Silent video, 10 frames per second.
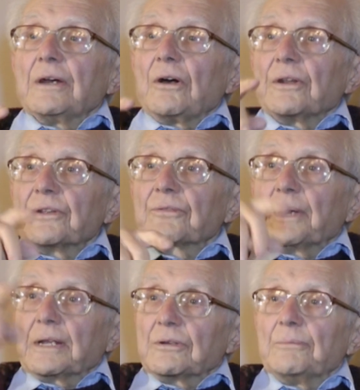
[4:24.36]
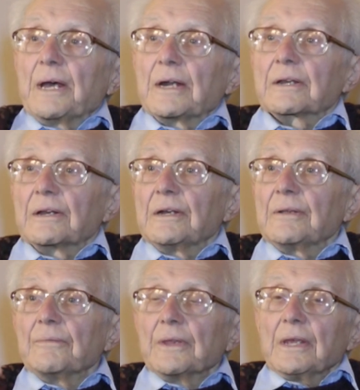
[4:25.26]
on his way to
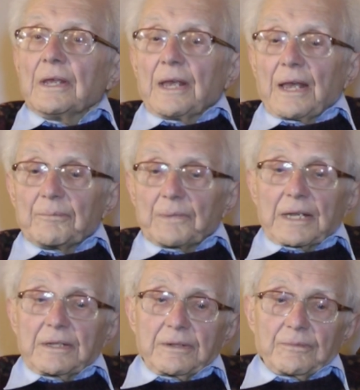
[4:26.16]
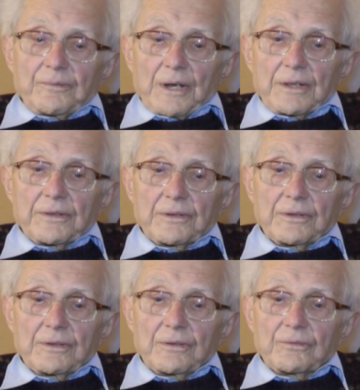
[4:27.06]
America, and my
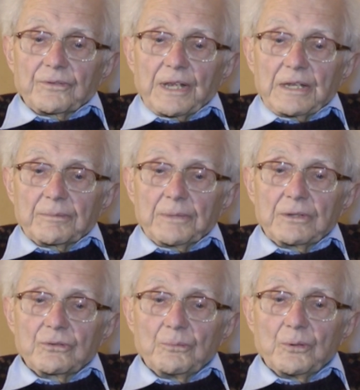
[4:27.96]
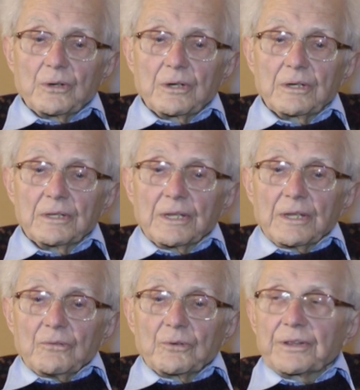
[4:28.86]
father sent me to Bohr
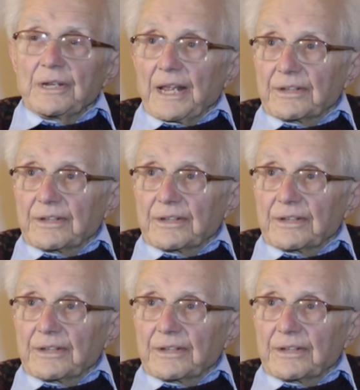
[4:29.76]
with a